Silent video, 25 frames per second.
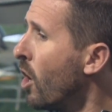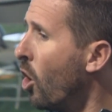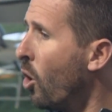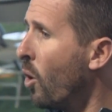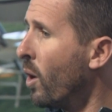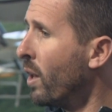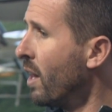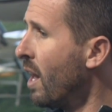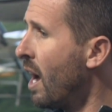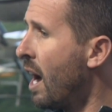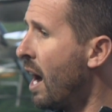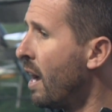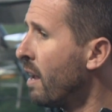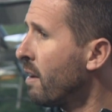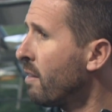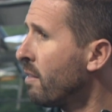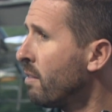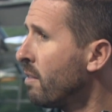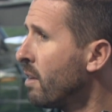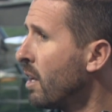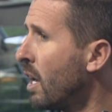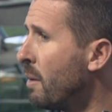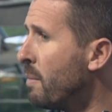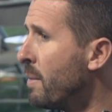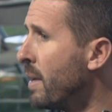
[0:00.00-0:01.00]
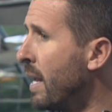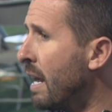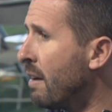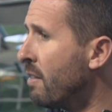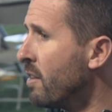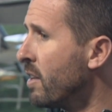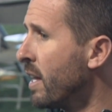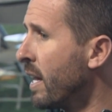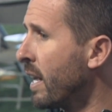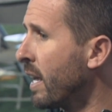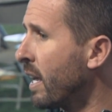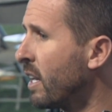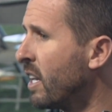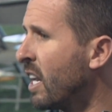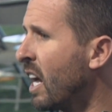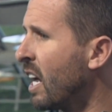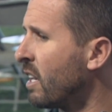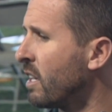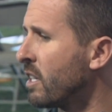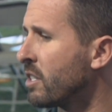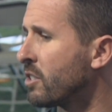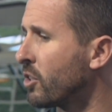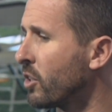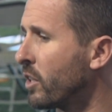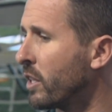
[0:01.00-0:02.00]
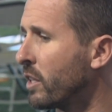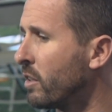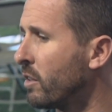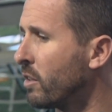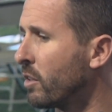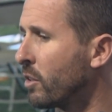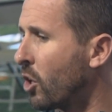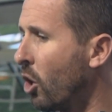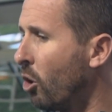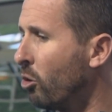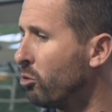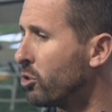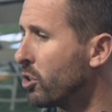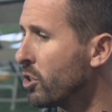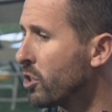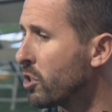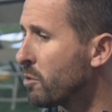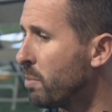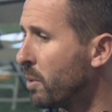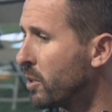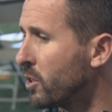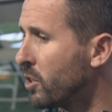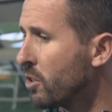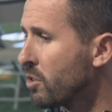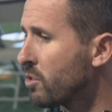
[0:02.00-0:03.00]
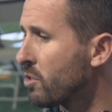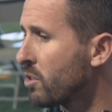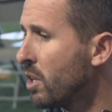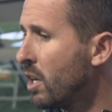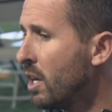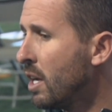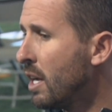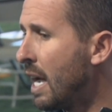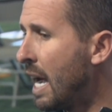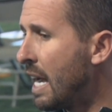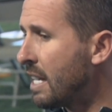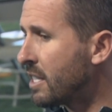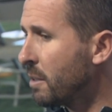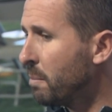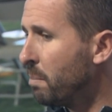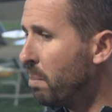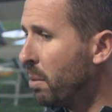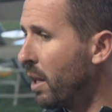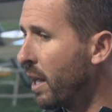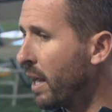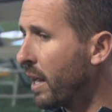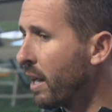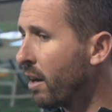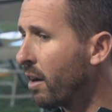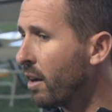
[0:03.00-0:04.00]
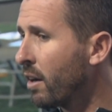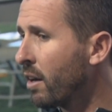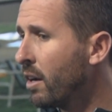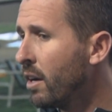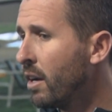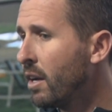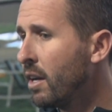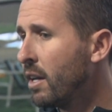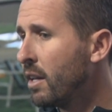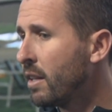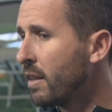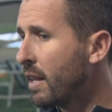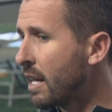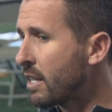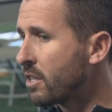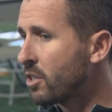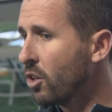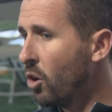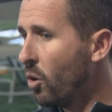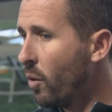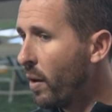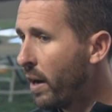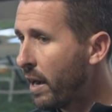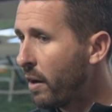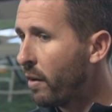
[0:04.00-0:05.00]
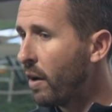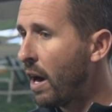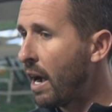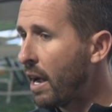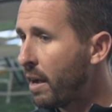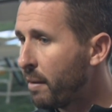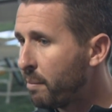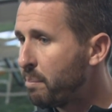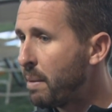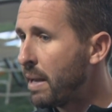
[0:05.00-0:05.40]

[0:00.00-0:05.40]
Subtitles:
Oh, a lot. I mean, everything, not necessarily coaches, but just as a player, that's all I